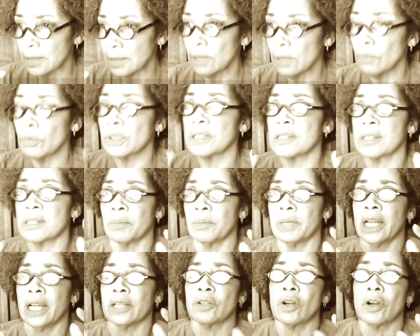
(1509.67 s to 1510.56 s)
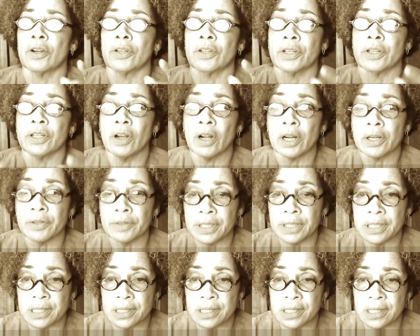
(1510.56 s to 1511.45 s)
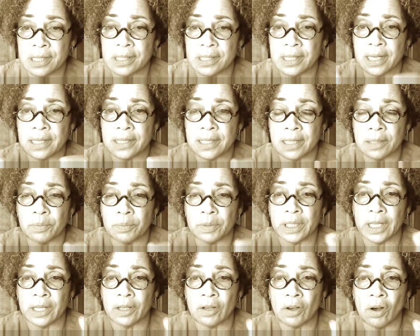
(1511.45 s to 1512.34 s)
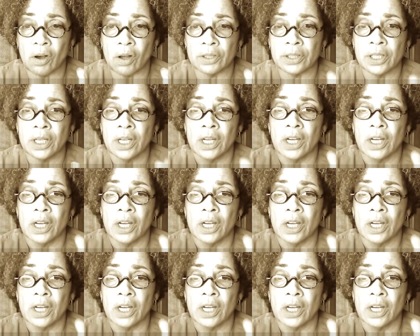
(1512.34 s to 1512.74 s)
When someone had coronary artery disease, they did what they called